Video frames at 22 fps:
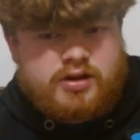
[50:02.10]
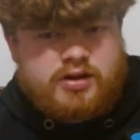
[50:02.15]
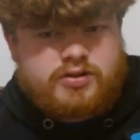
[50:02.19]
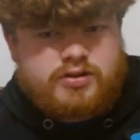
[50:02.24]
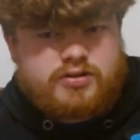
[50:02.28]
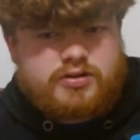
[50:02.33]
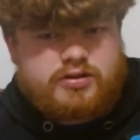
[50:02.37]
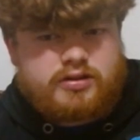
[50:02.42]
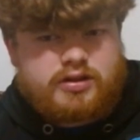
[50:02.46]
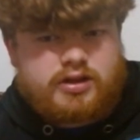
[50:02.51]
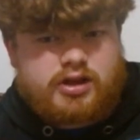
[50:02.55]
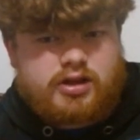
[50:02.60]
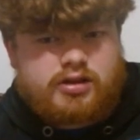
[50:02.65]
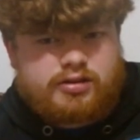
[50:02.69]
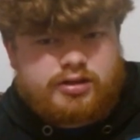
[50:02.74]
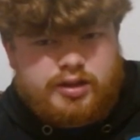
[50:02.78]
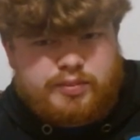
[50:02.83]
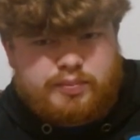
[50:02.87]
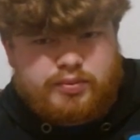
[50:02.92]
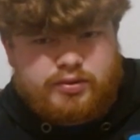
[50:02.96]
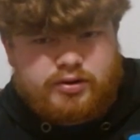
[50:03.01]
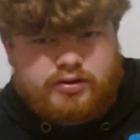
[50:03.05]
to the
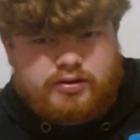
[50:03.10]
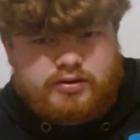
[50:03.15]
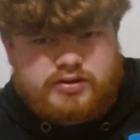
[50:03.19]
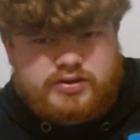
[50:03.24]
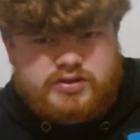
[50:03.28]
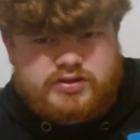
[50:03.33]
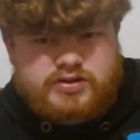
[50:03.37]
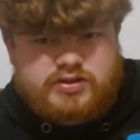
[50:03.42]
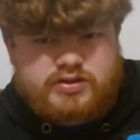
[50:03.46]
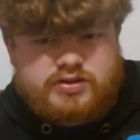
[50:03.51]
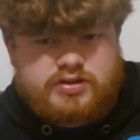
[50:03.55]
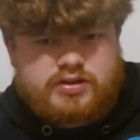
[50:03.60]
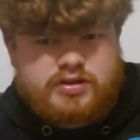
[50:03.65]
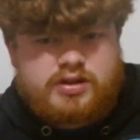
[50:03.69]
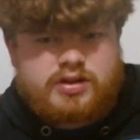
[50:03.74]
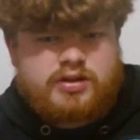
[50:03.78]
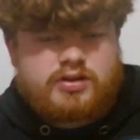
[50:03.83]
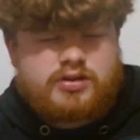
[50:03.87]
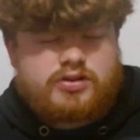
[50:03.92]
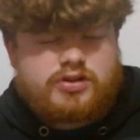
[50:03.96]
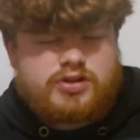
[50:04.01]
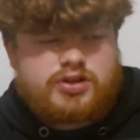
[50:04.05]
Clippers
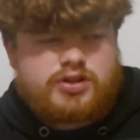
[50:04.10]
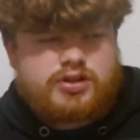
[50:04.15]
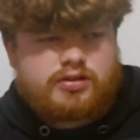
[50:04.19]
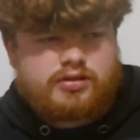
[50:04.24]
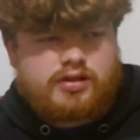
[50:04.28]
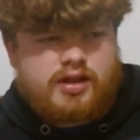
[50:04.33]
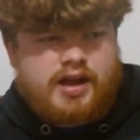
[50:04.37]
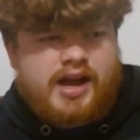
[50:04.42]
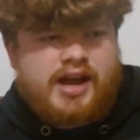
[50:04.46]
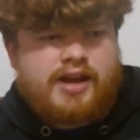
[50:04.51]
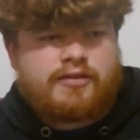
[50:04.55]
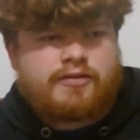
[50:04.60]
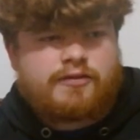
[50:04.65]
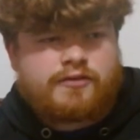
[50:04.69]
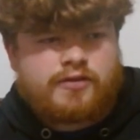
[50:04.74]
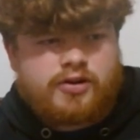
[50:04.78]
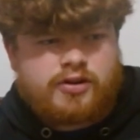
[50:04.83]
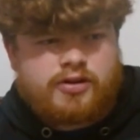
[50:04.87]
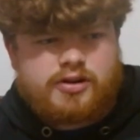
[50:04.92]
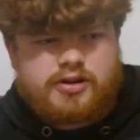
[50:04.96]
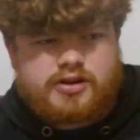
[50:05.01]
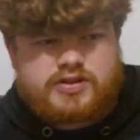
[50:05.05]
July
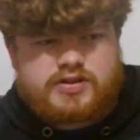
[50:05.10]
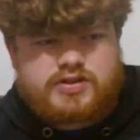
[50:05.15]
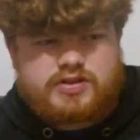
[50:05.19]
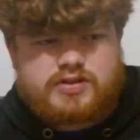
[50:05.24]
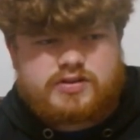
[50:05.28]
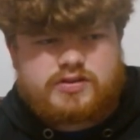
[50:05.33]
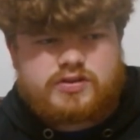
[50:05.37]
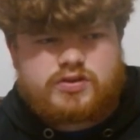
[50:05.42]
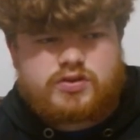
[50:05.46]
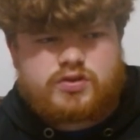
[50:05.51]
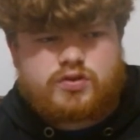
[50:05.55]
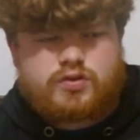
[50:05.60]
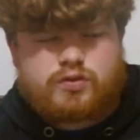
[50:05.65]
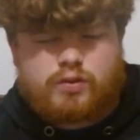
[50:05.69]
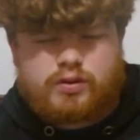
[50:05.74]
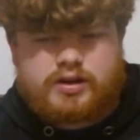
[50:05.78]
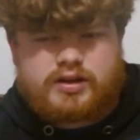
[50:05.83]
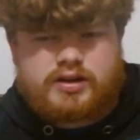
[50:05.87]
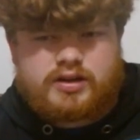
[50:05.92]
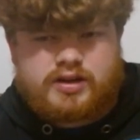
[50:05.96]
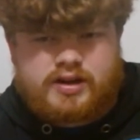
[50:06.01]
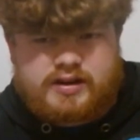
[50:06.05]
1st,
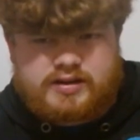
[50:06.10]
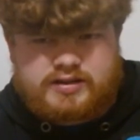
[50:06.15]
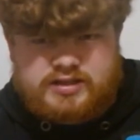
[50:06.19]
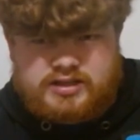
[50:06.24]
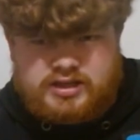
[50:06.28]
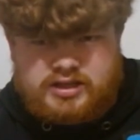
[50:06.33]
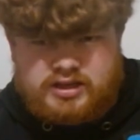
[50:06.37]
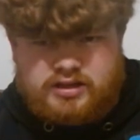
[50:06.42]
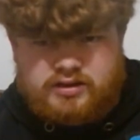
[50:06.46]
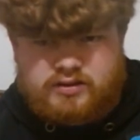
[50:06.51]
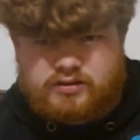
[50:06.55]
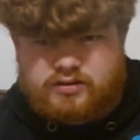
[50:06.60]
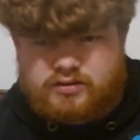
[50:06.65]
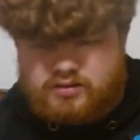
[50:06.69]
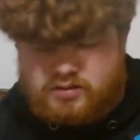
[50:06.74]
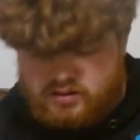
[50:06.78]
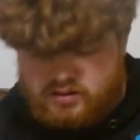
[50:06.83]
2019.